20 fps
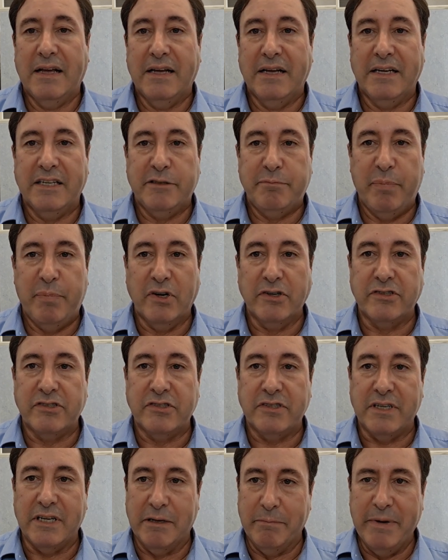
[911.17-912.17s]
His
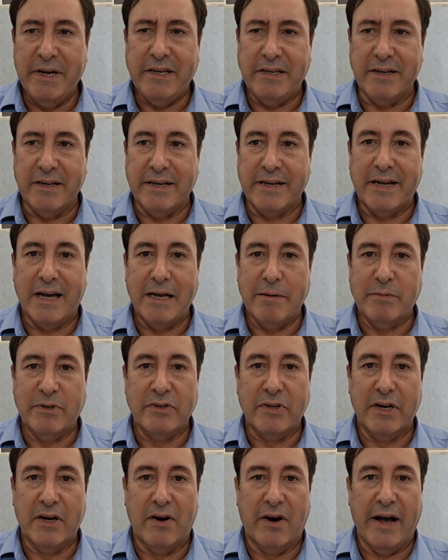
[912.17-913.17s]
boss immediately came on
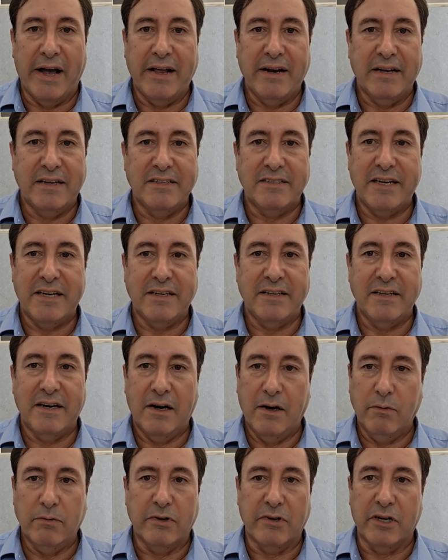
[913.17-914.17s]
the line and said,
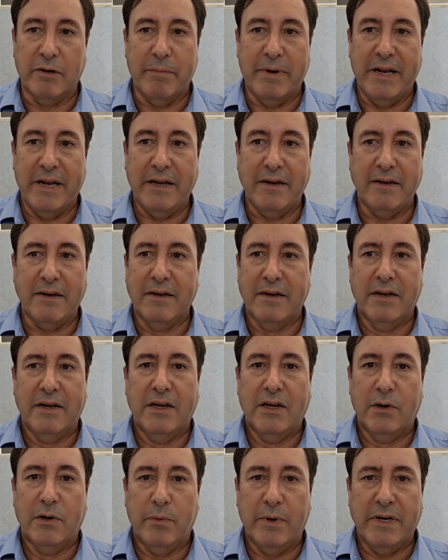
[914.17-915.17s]
hold on a minute,
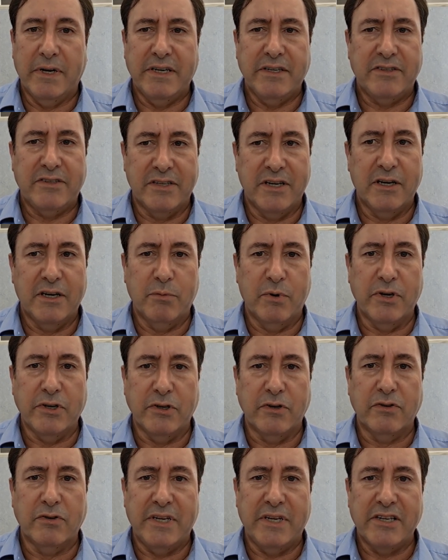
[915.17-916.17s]
we need to know what
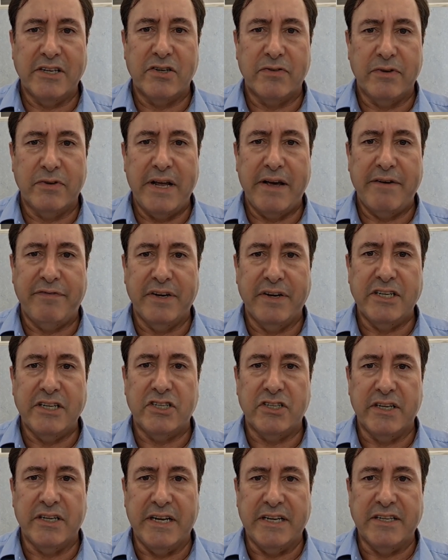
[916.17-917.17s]
your de
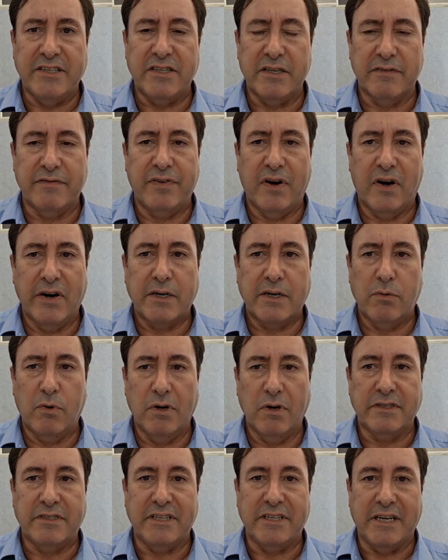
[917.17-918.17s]
definition is of high
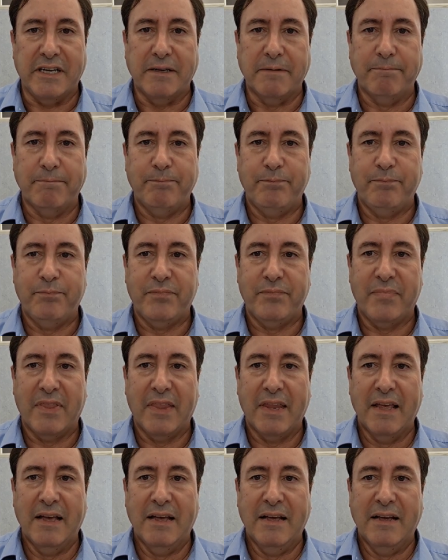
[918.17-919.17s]
quality.
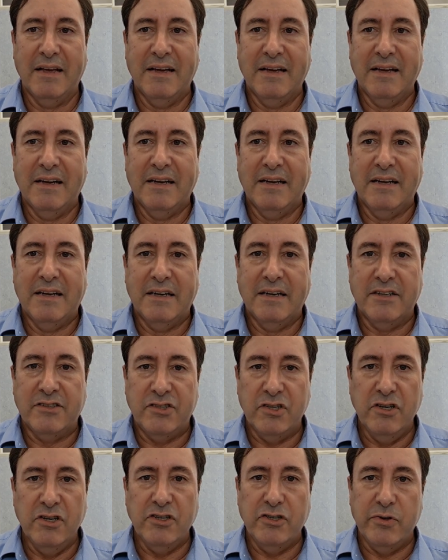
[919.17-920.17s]
As
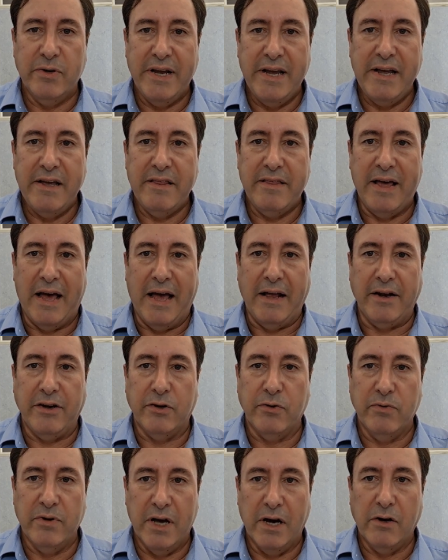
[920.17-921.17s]
soon as you hear that,
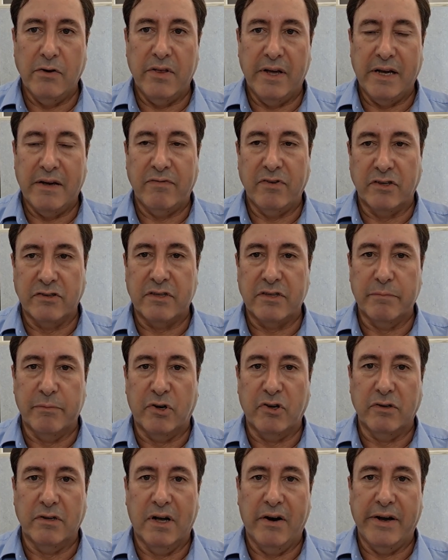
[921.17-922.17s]
you know they have lost the
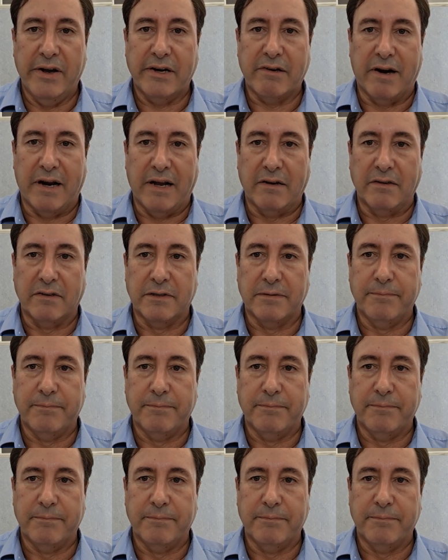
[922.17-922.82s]
moral high ground.